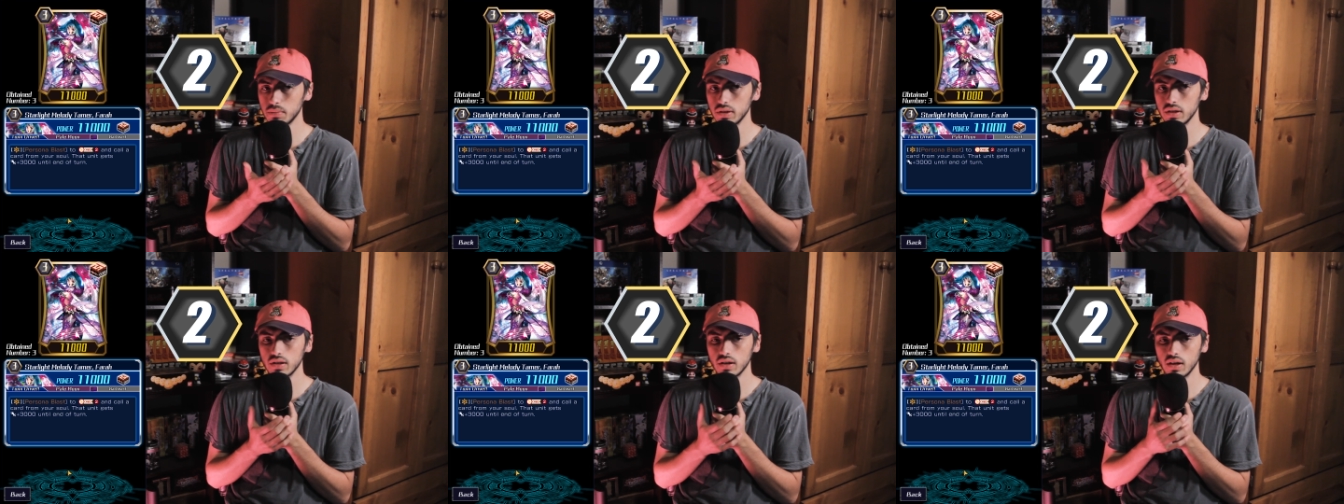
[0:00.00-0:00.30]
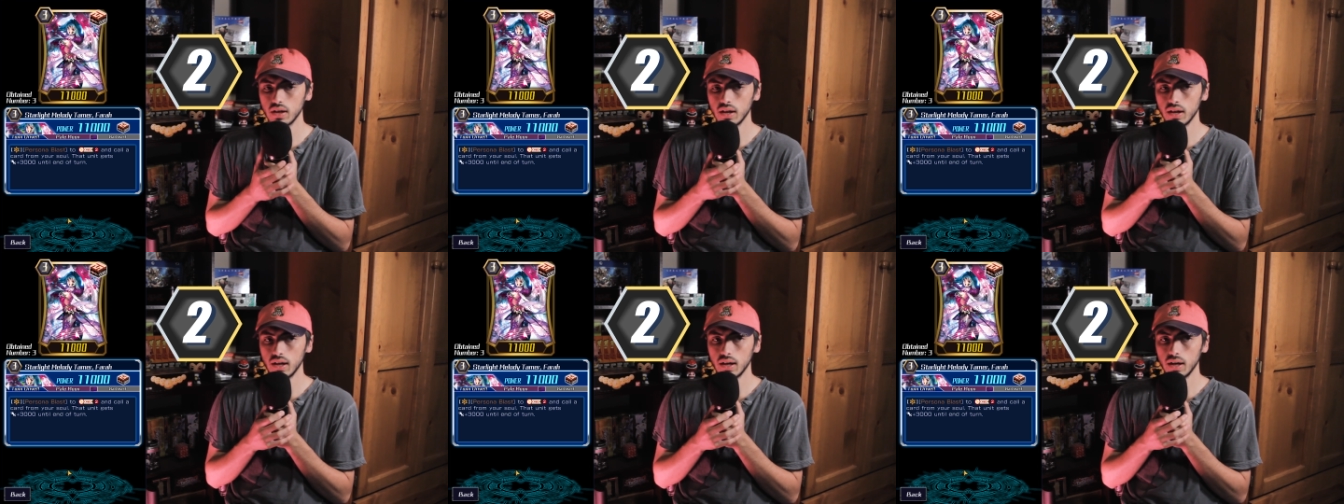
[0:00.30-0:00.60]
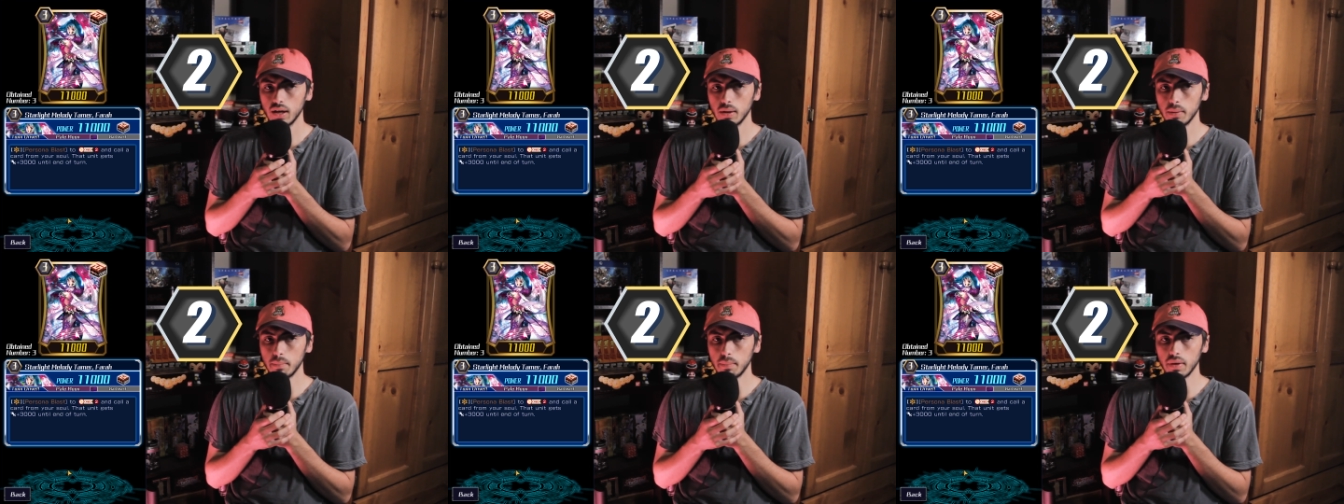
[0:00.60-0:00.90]
be,
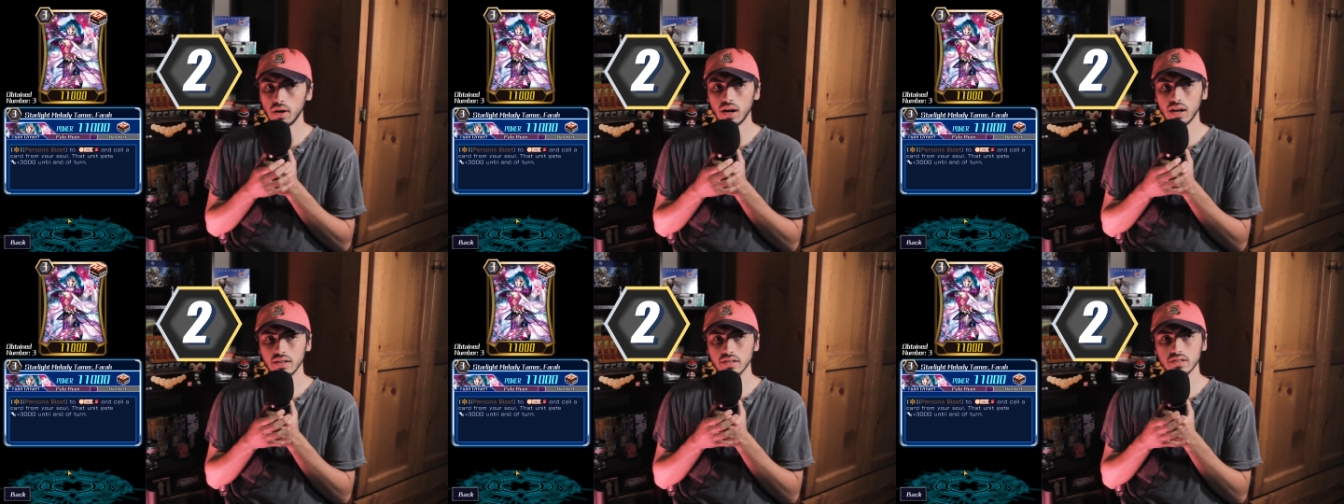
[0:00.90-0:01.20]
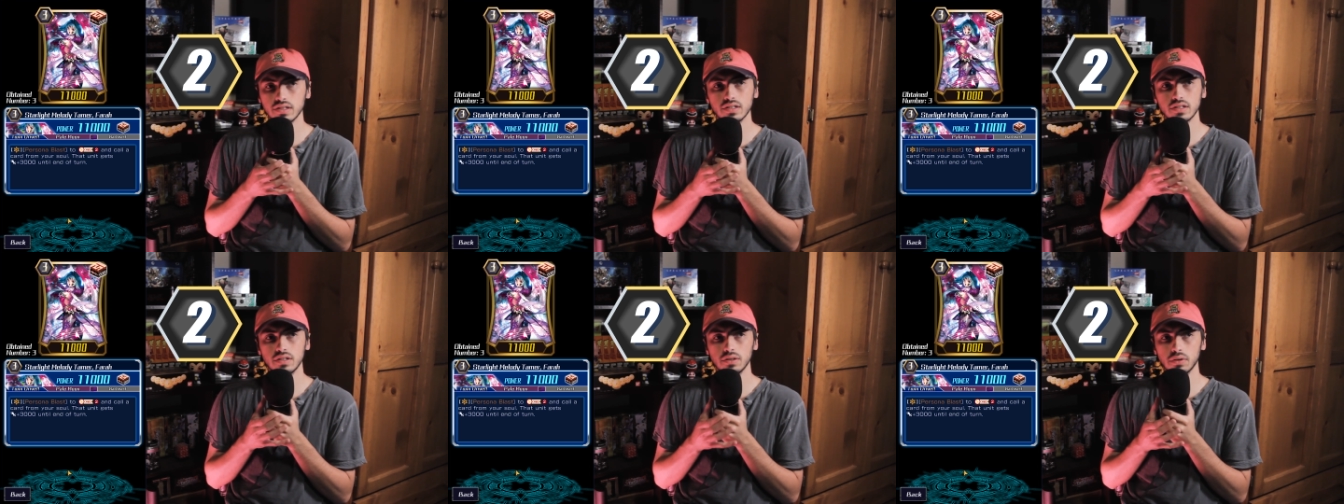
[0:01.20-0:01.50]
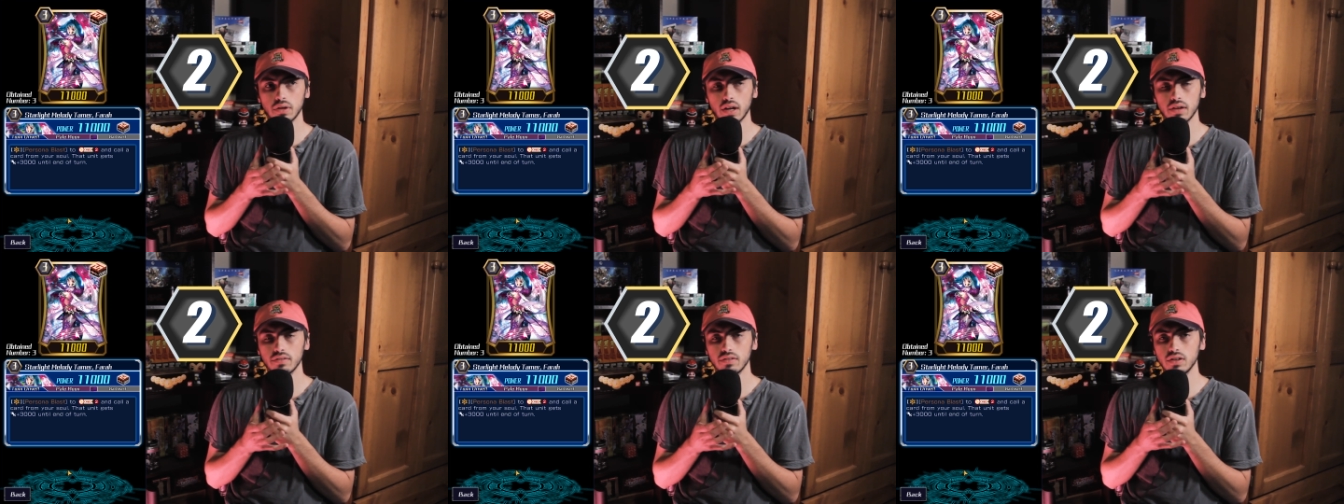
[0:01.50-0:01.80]
but I
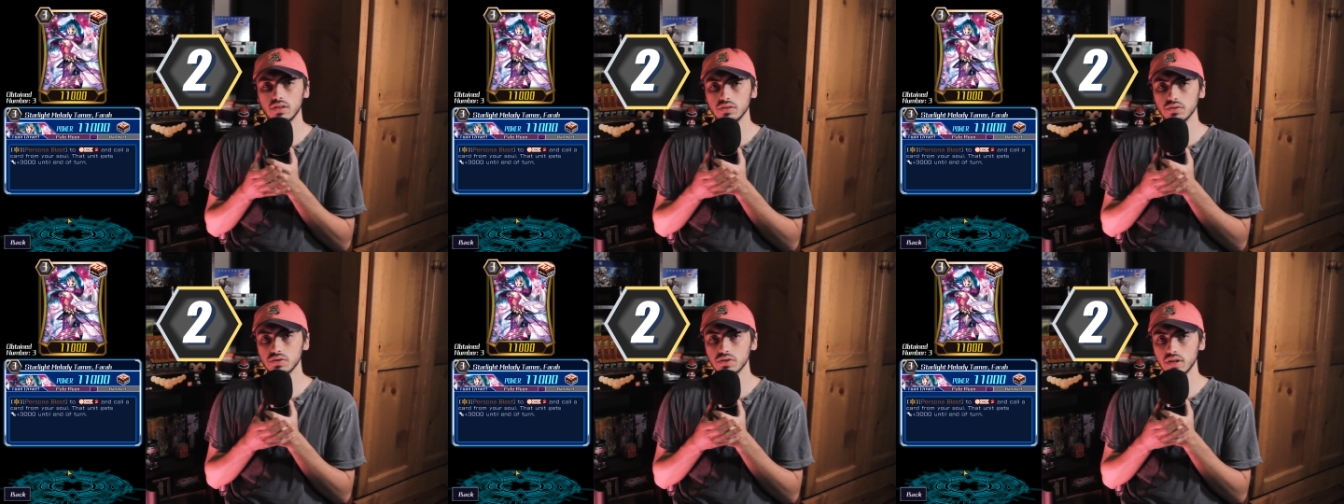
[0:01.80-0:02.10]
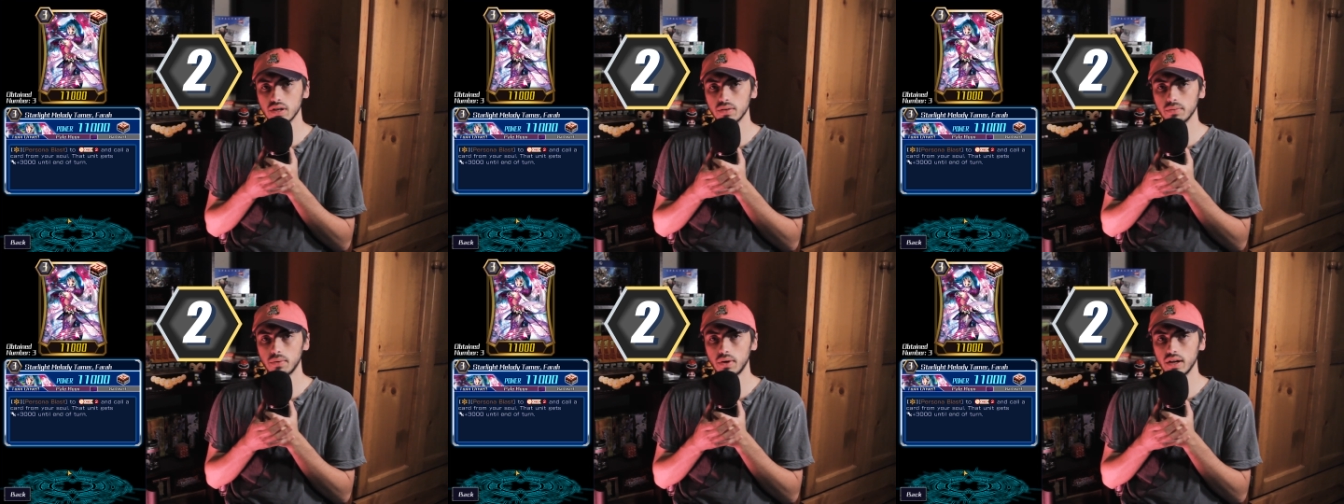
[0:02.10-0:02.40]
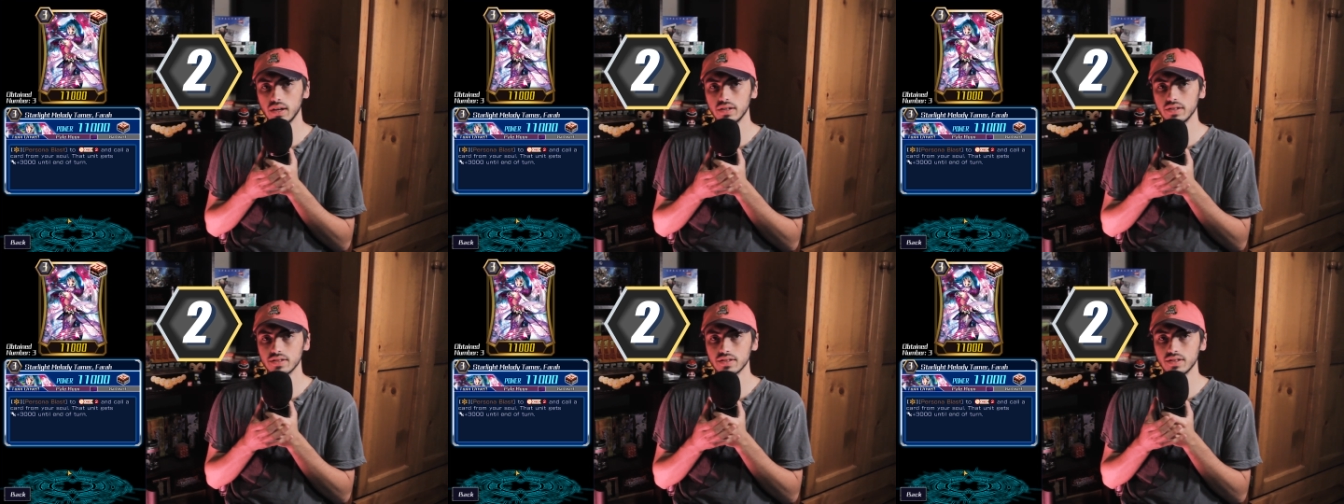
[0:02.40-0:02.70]
still kind of understand
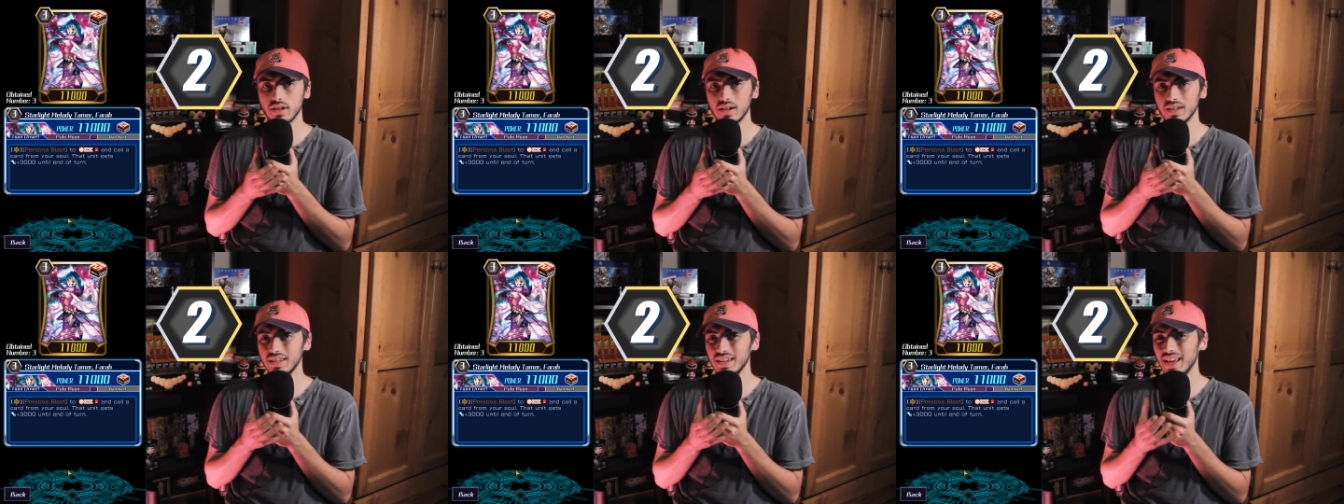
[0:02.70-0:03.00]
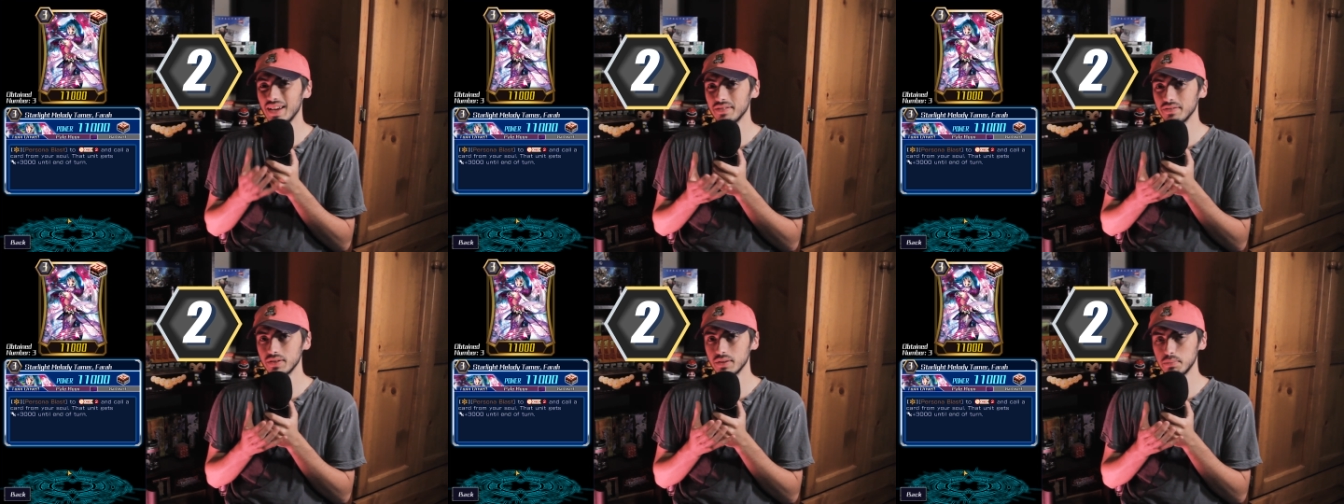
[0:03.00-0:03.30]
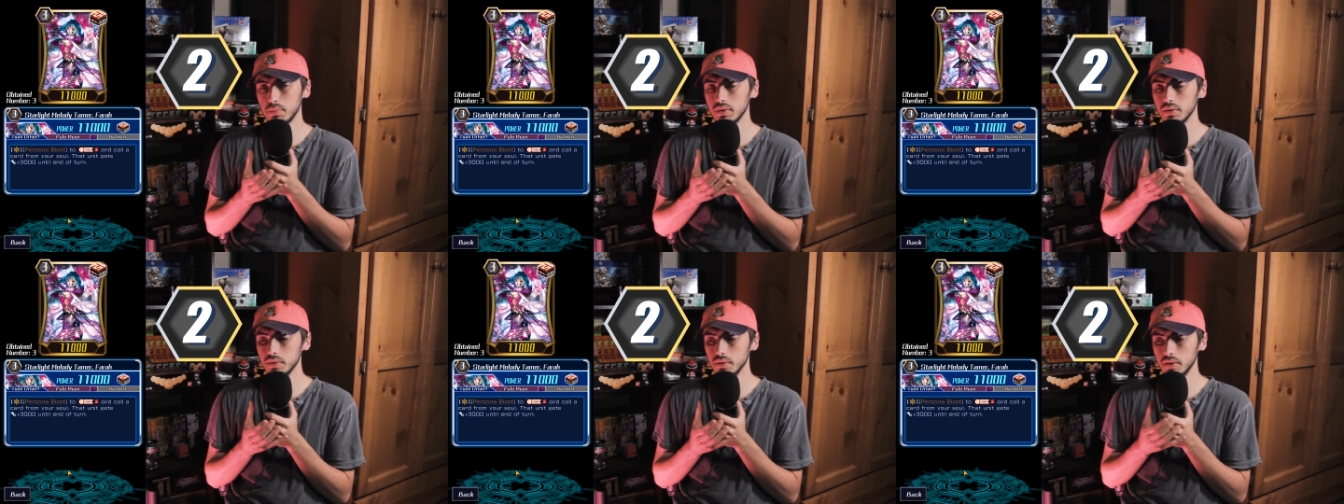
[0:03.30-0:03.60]
why it is not in every
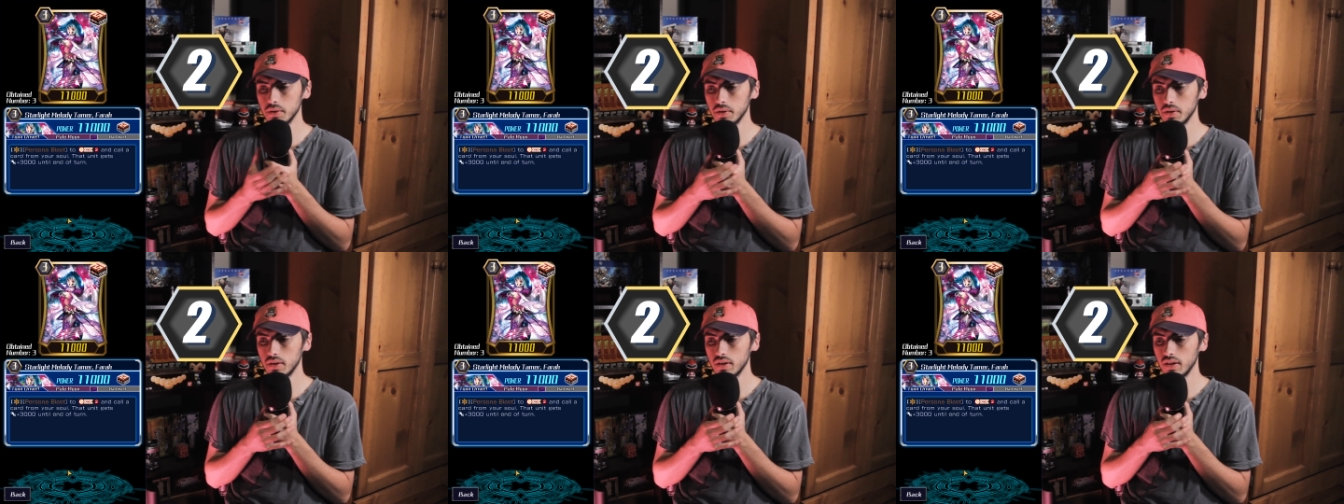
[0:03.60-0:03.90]
build.